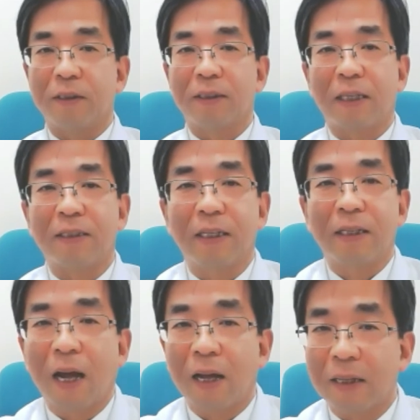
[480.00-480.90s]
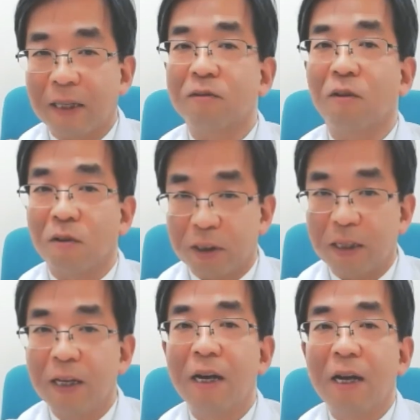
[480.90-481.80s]
such a technology.
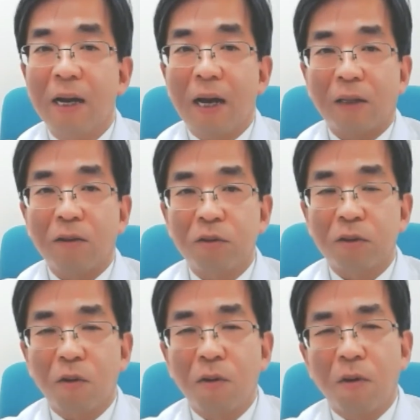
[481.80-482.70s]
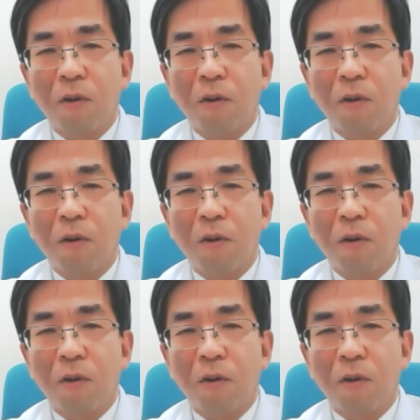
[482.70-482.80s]
And also